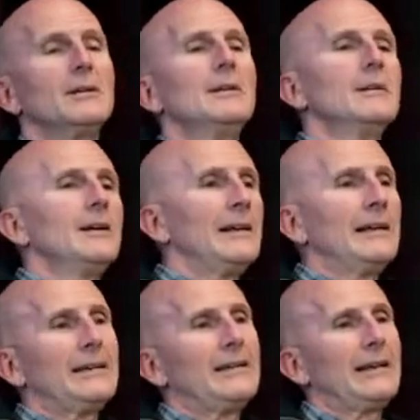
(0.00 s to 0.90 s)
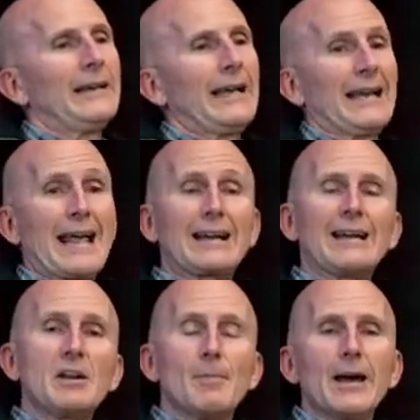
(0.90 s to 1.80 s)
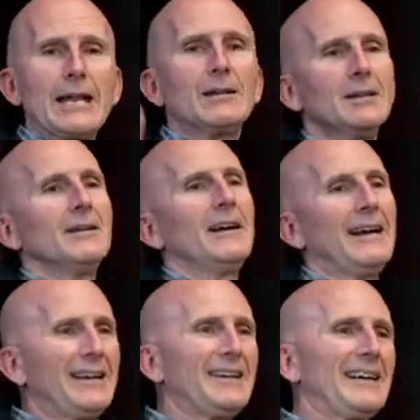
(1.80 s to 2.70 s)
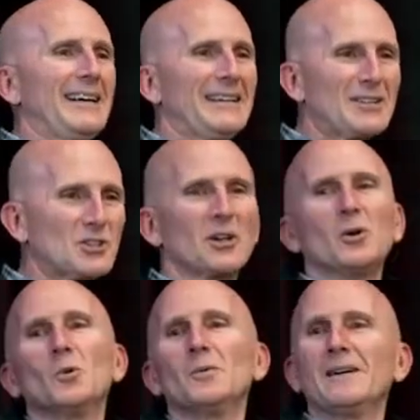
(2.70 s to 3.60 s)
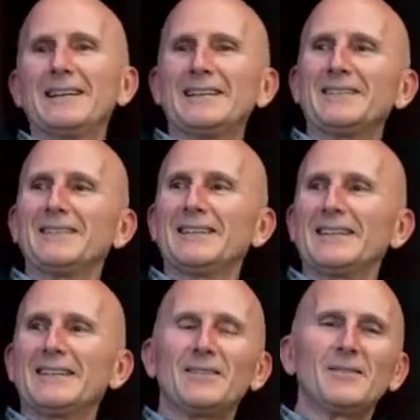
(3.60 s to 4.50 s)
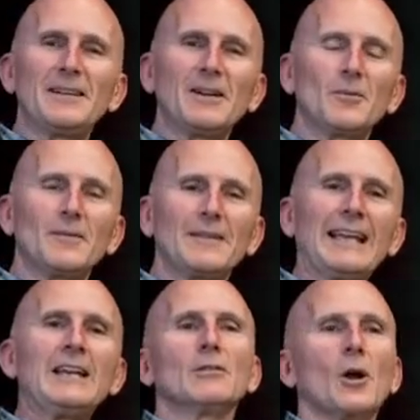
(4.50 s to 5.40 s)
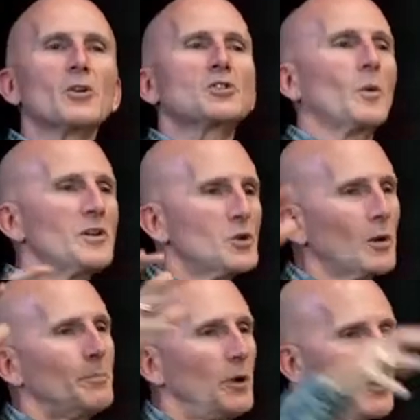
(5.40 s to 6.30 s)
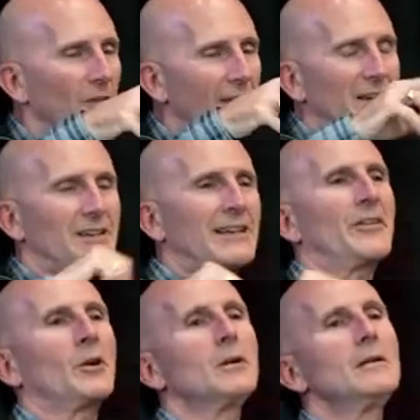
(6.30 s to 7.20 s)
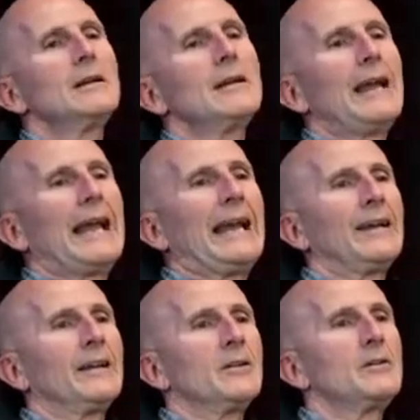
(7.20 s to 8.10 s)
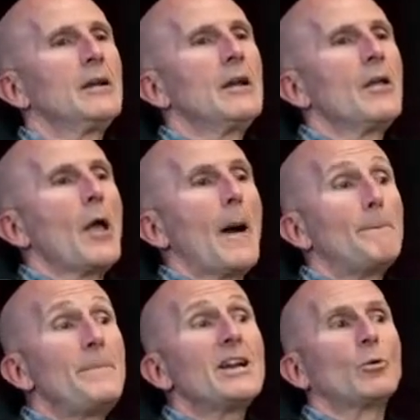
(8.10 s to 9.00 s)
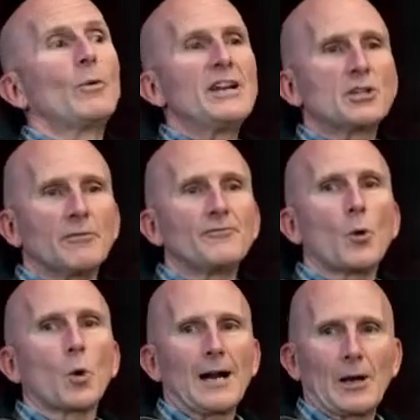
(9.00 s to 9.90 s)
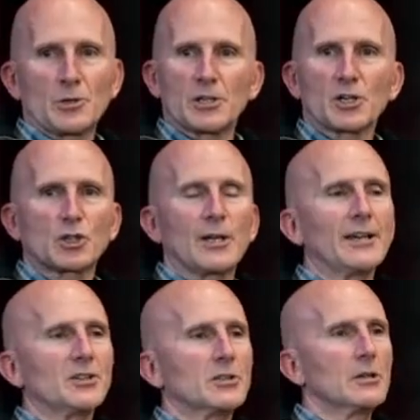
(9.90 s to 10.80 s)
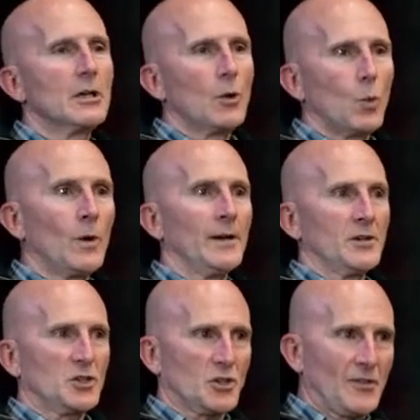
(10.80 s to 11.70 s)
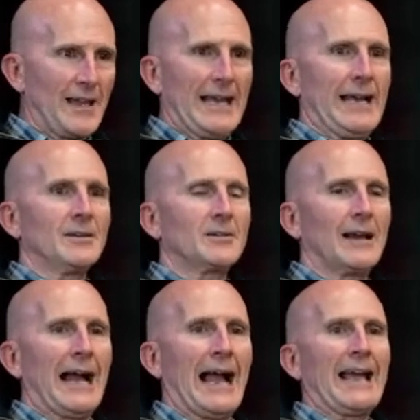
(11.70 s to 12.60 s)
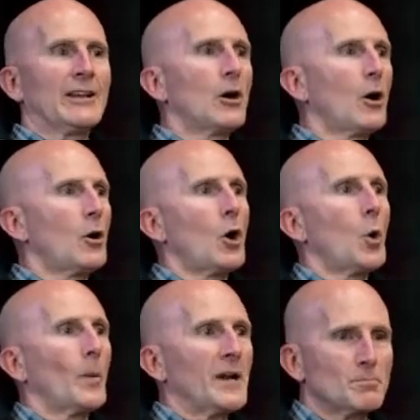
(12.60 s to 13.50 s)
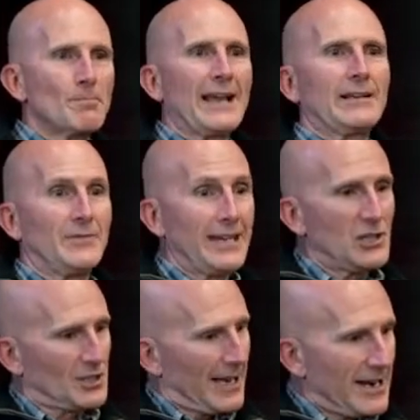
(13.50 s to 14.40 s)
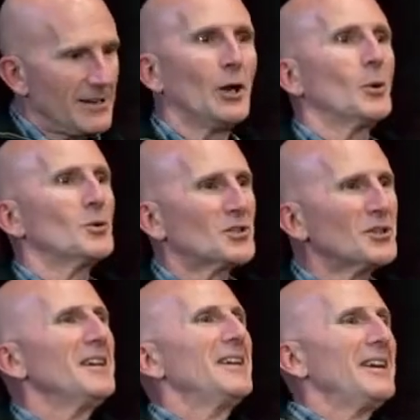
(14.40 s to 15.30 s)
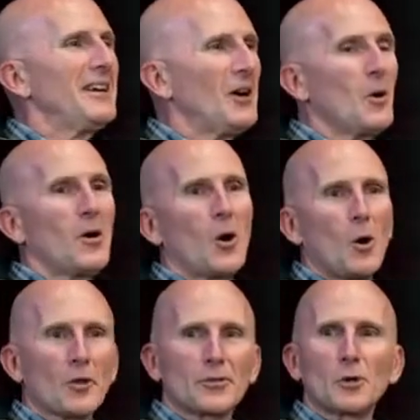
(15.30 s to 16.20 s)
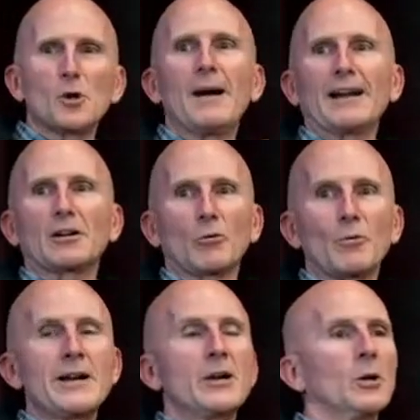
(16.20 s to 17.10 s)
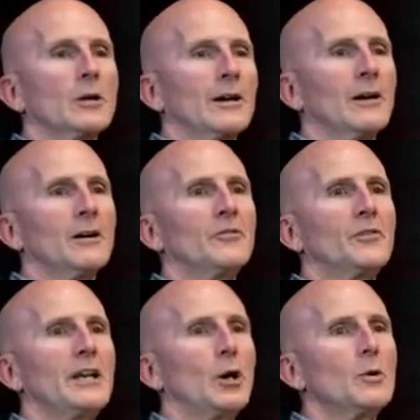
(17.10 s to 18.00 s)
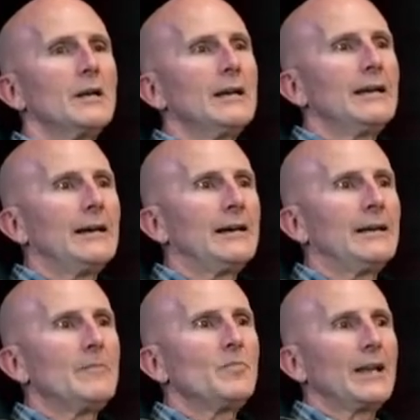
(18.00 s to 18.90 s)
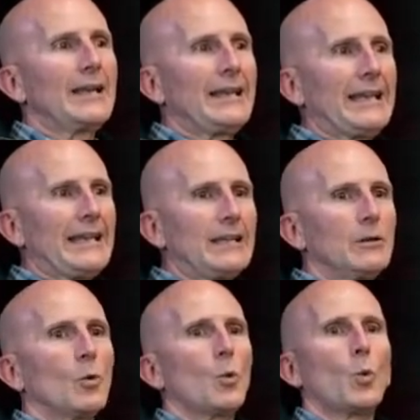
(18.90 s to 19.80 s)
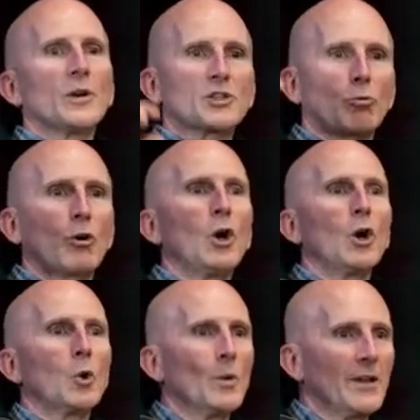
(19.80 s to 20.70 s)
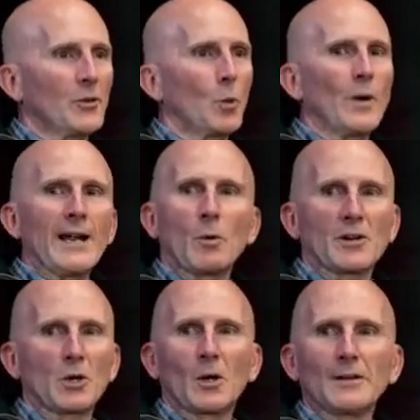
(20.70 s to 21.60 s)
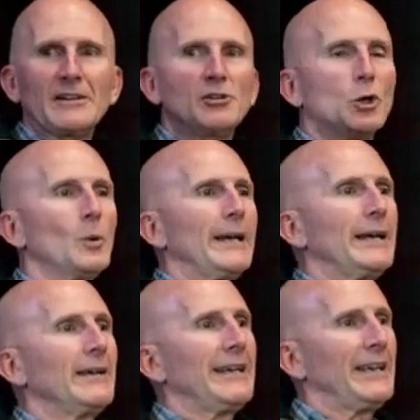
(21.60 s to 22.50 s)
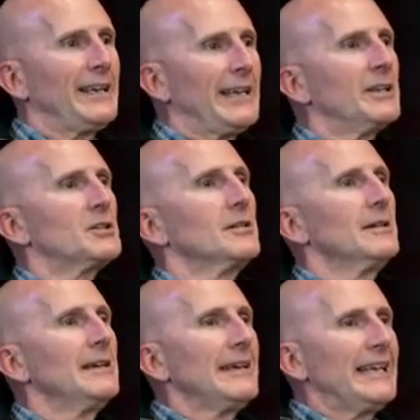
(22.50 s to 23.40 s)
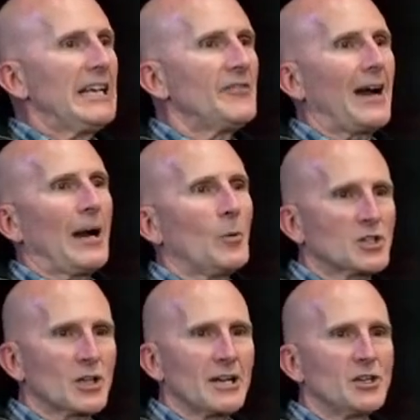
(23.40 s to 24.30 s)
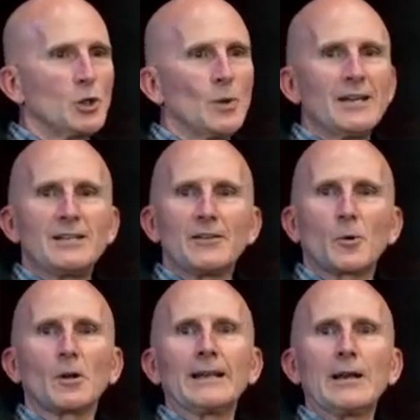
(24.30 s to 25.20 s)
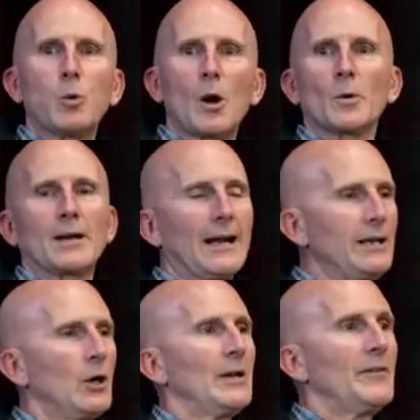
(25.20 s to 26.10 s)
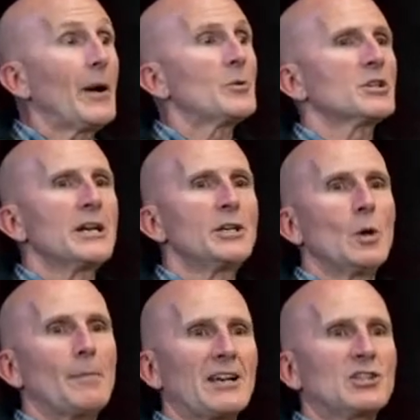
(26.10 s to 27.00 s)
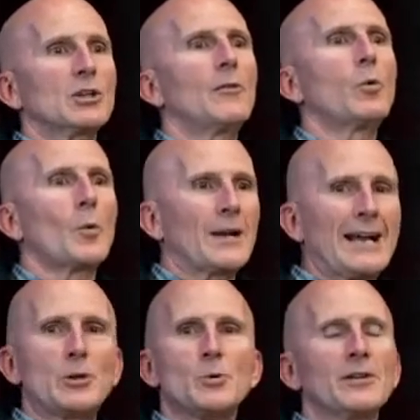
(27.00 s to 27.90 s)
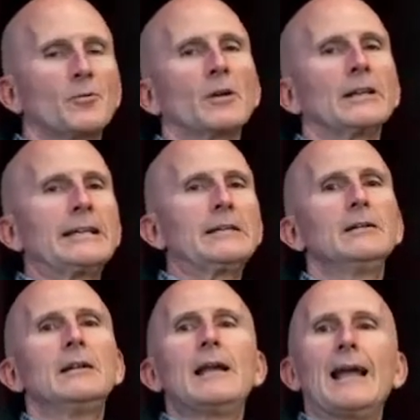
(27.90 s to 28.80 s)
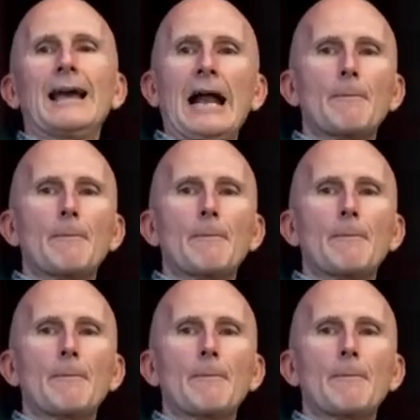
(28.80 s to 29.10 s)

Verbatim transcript: Uh, uh and I didn't have any money. Uh, uh, so, uh, uh, you know, any long story short, put all that together, and a big reason for our success was that I had always made these kind of notes, you know, all through my career of, you know, uh, what's wrong with the way we're currently doing it. it. If I was going to do it differently, what would I, you know, if I was going to do it myself, what would I do differently? And I